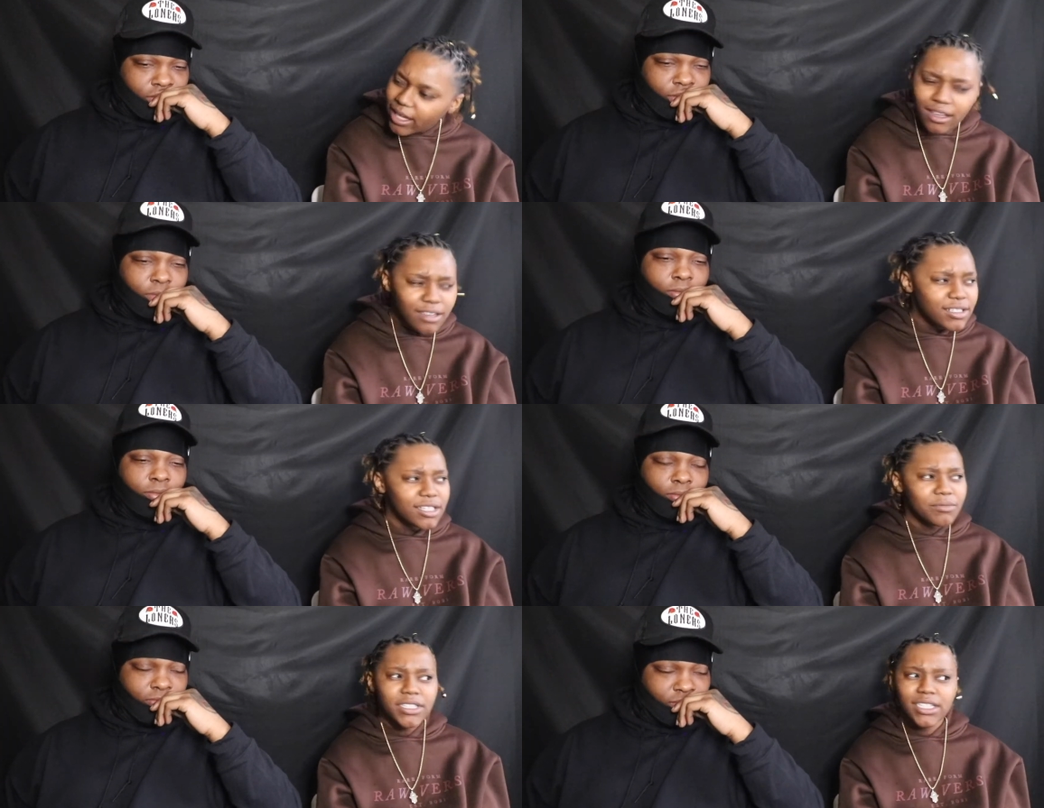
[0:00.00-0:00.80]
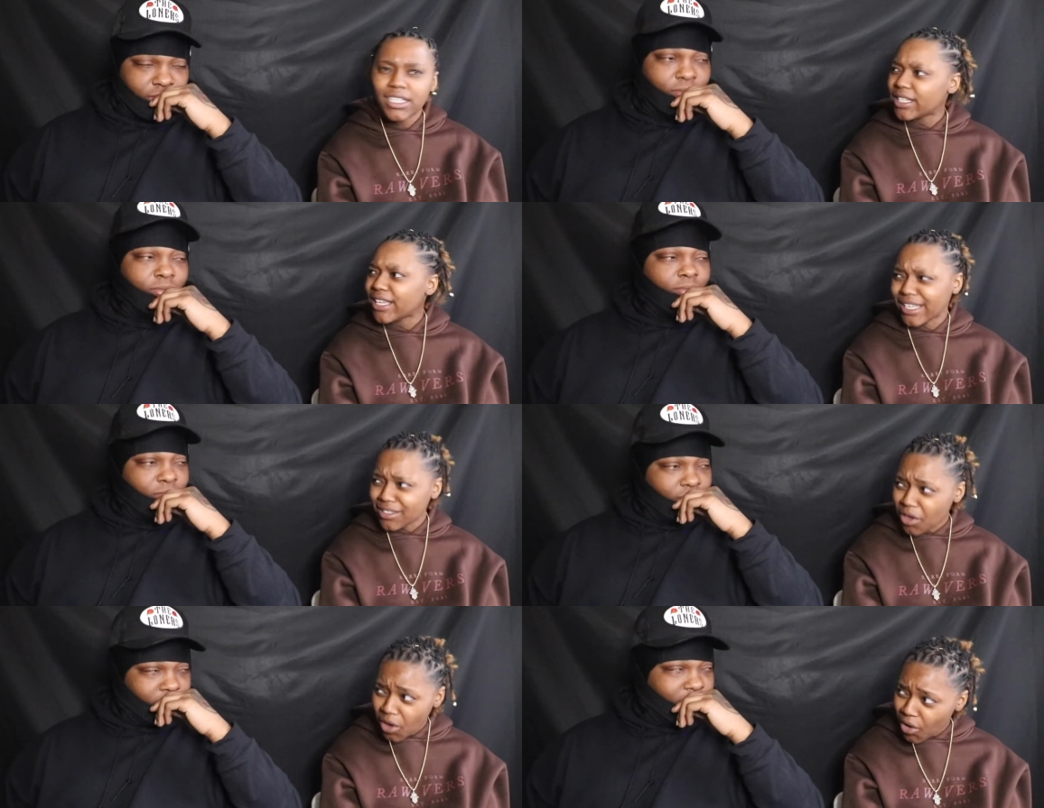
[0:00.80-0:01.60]
Speaker 1: Like, oh, mm-hmm. oh shit, where she get that?
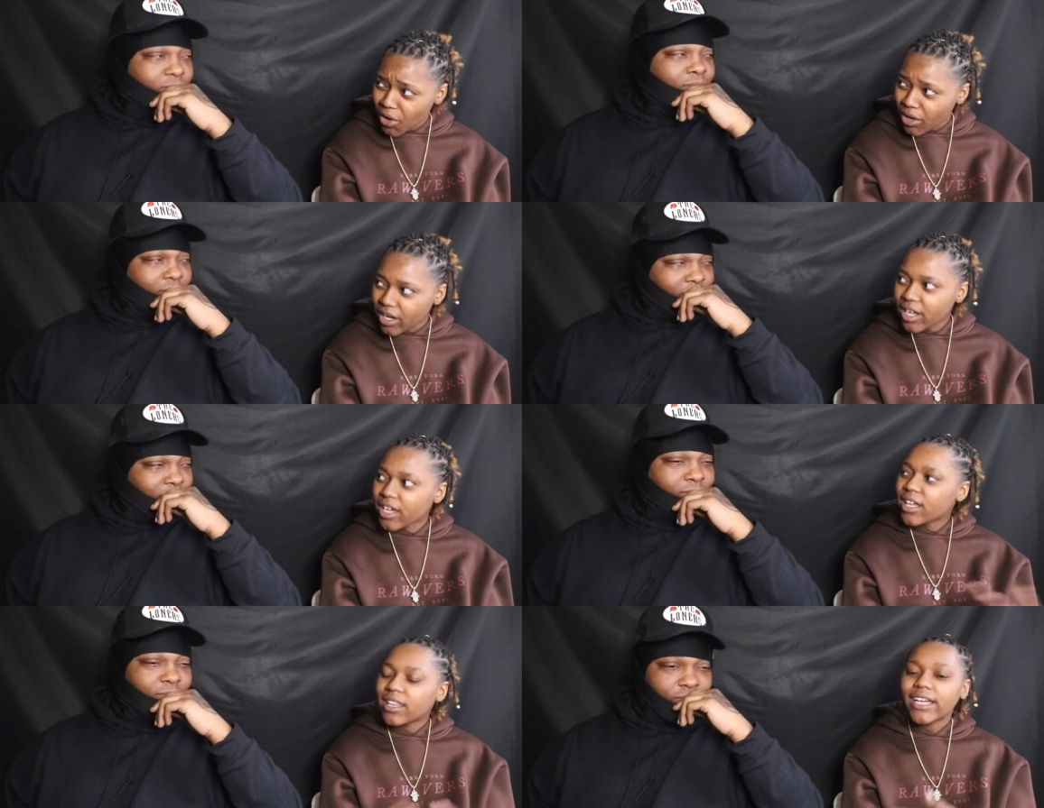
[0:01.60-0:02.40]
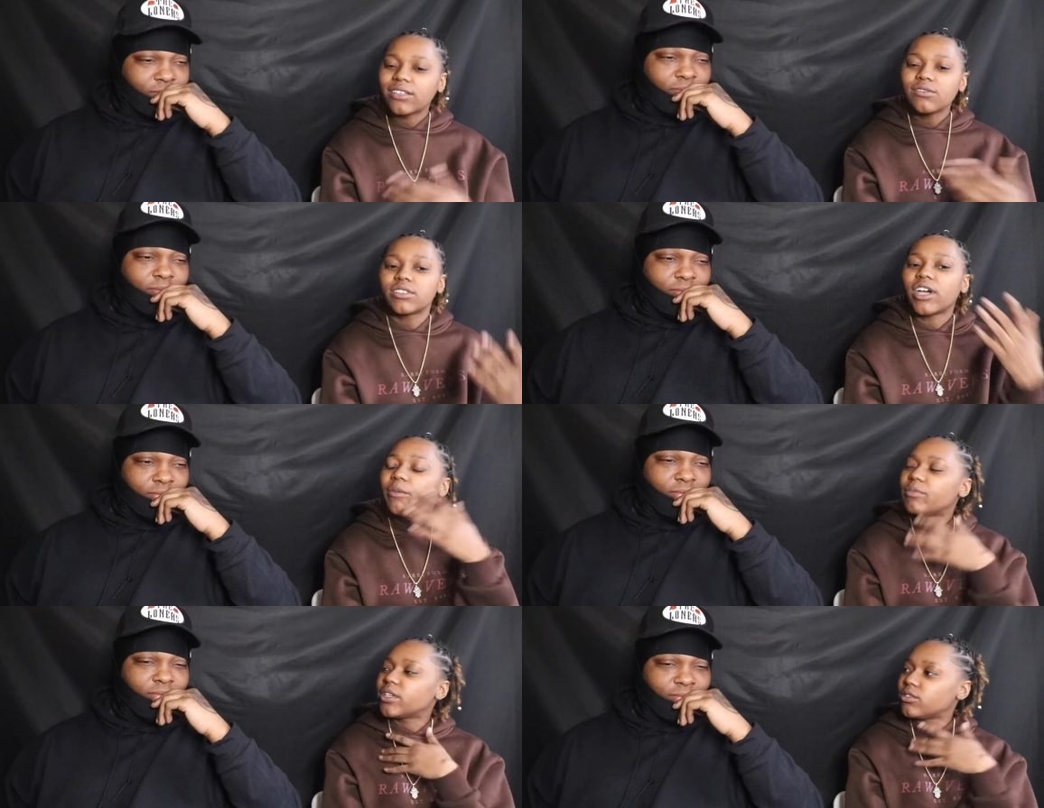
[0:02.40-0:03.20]
That's hard. Mm-hmm. Like you
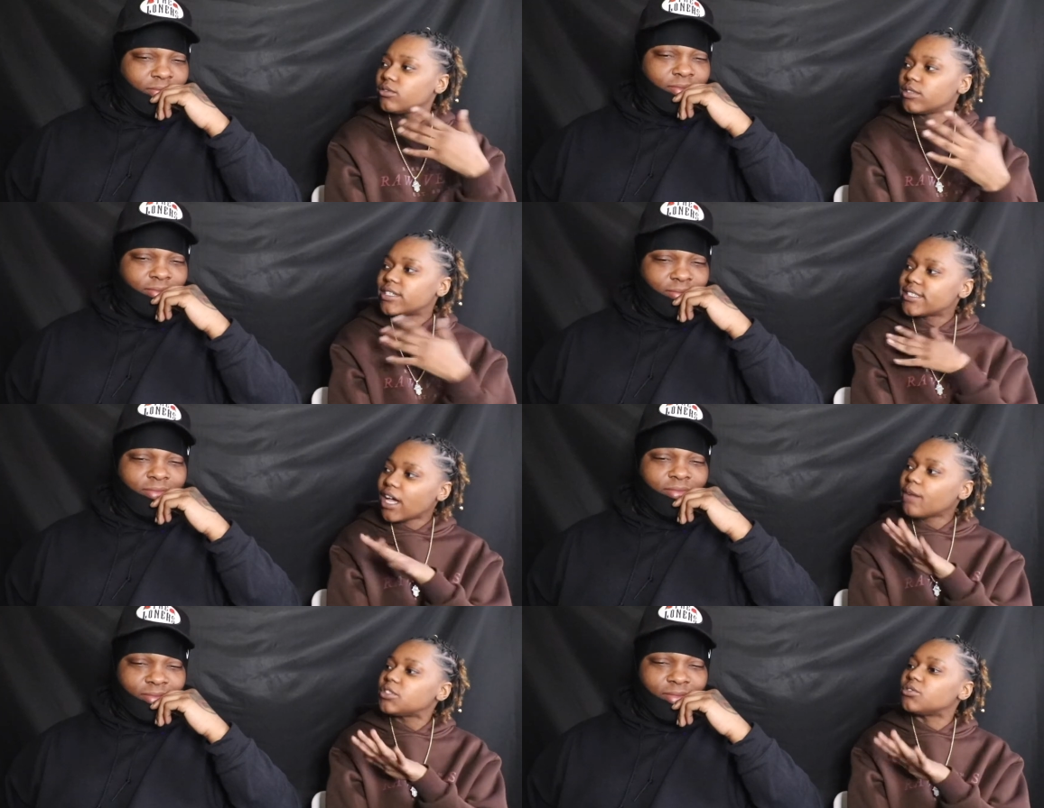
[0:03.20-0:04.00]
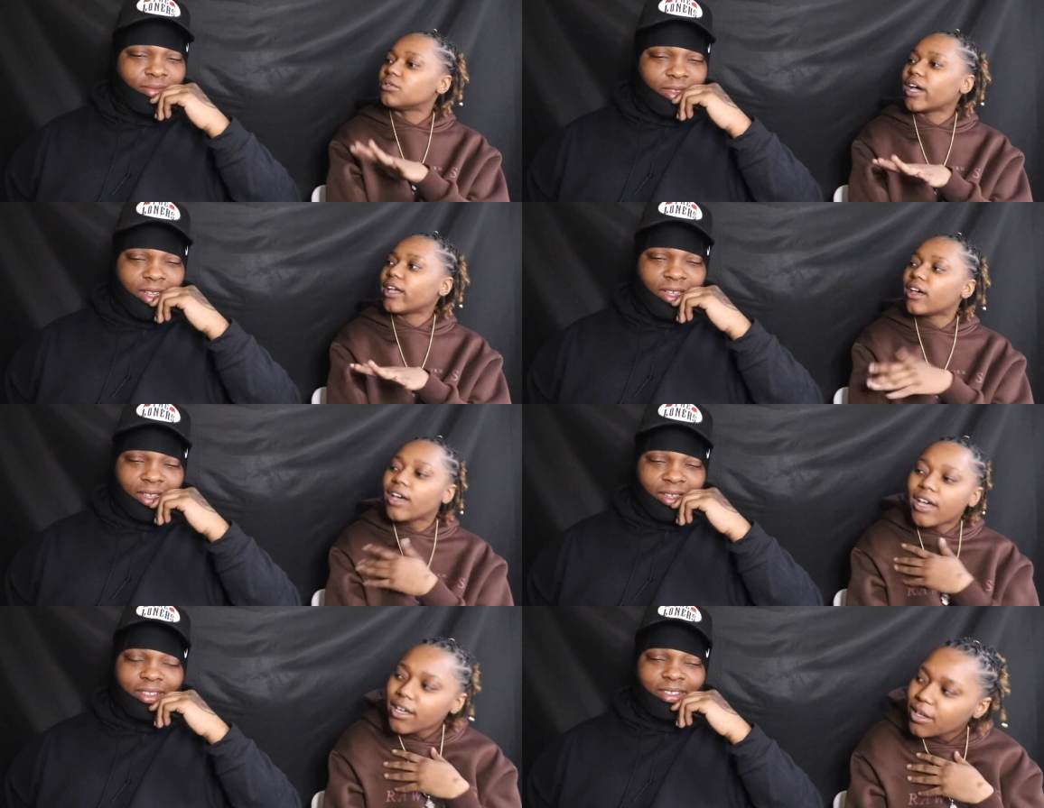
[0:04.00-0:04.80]
stop and you it stops you. Like,
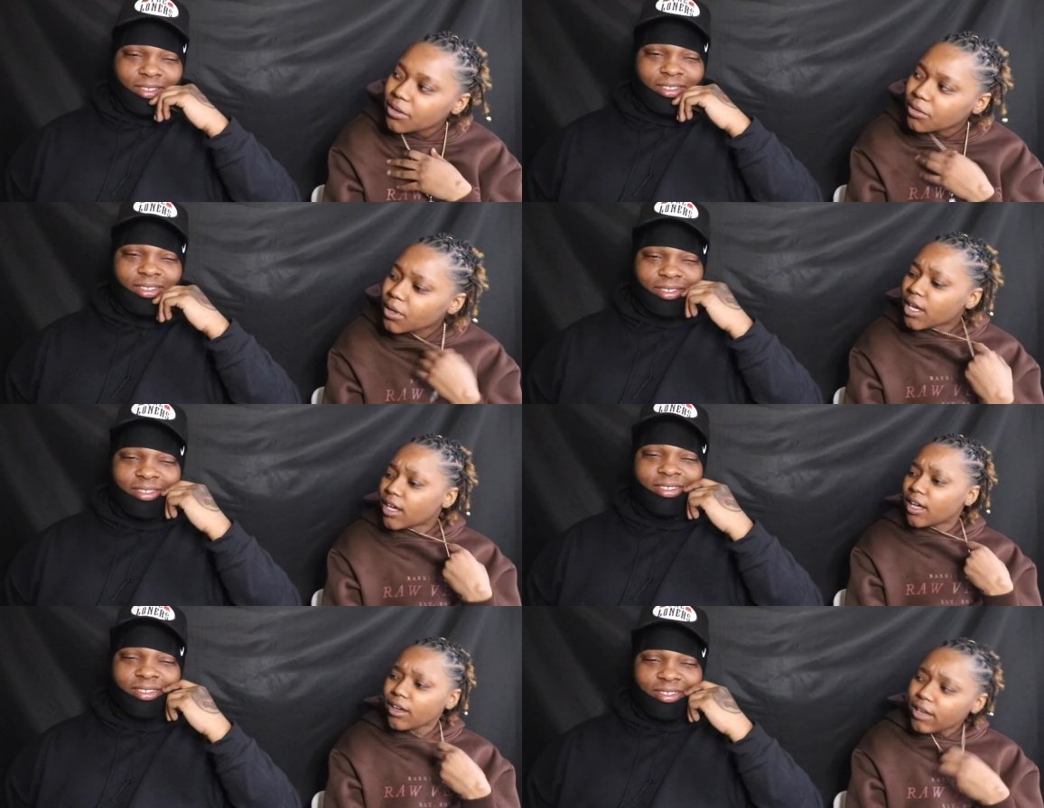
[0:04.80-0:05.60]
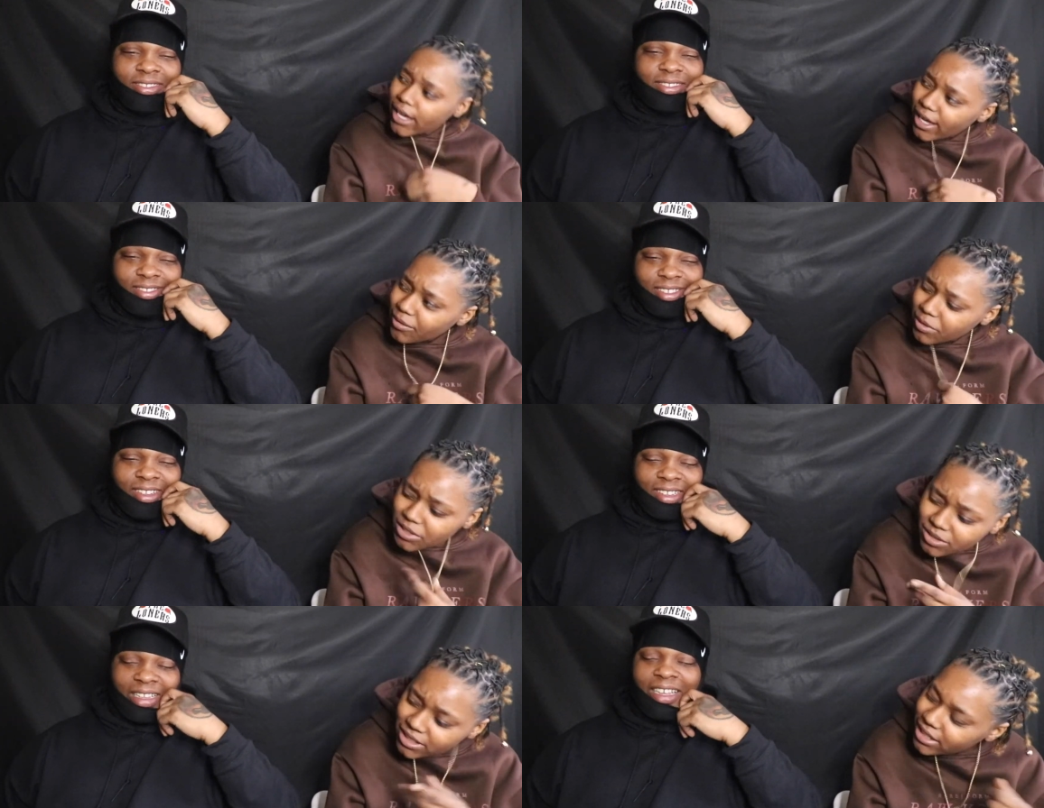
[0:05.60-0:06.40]
yeah. oh okay,
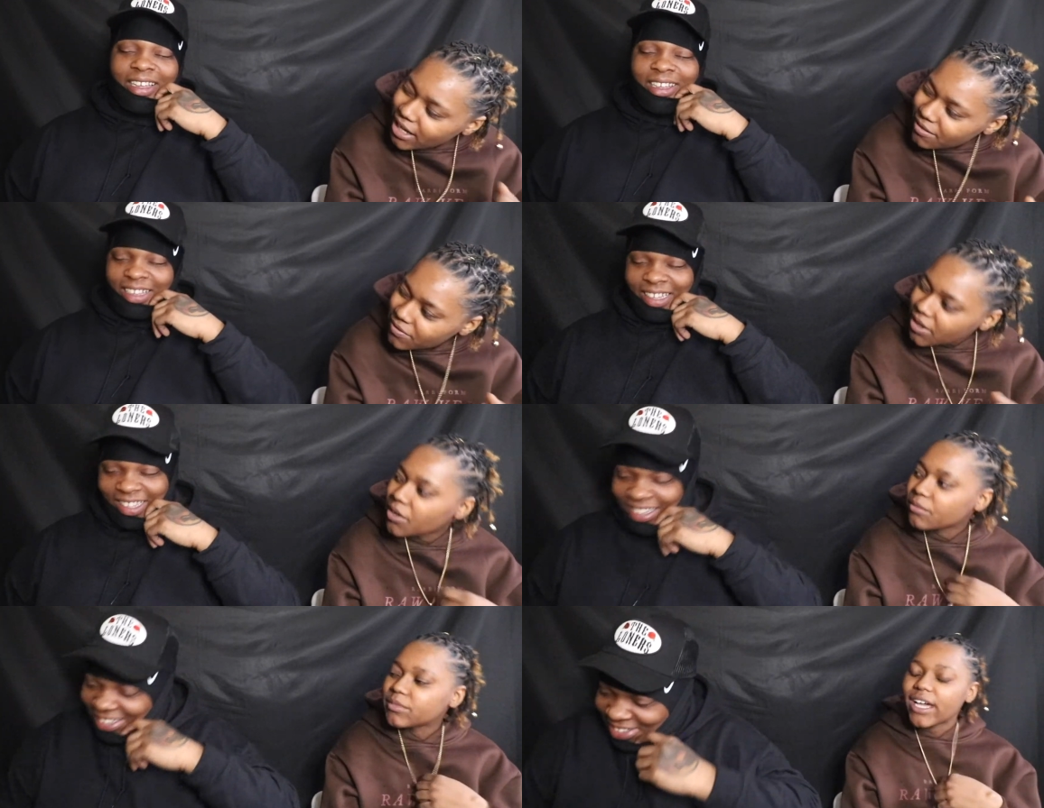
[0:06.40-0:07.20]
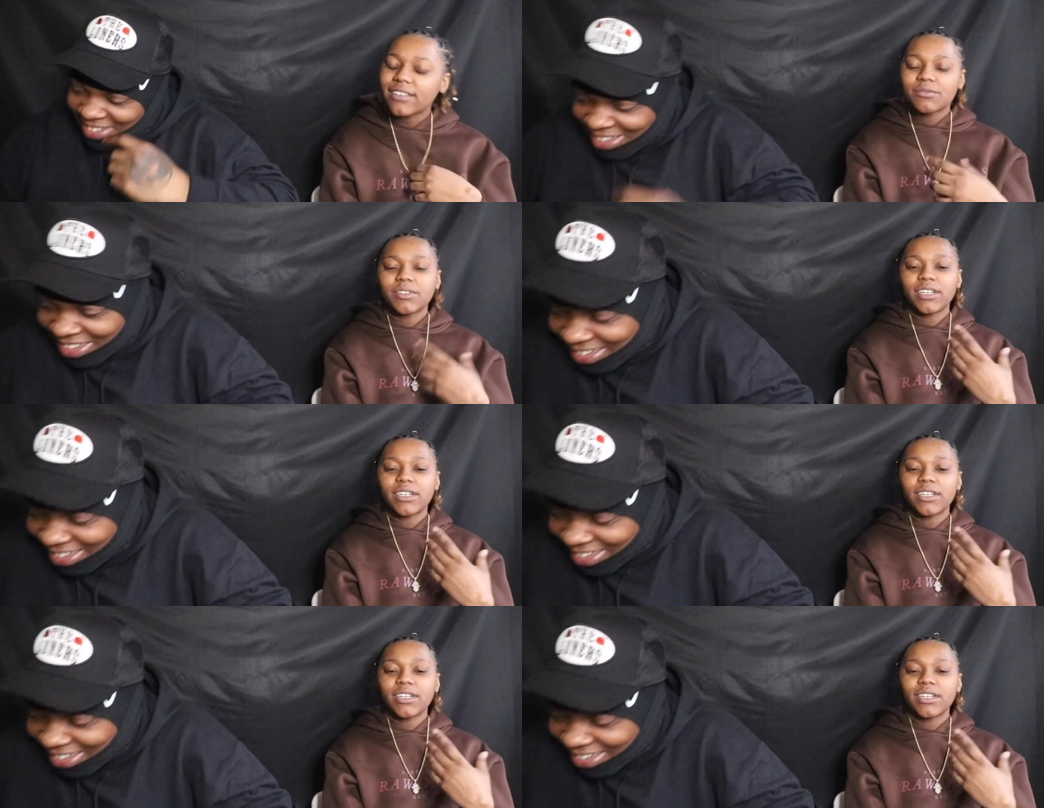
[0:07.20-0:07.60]
where'd you get Man, that from? That's, that's what, what,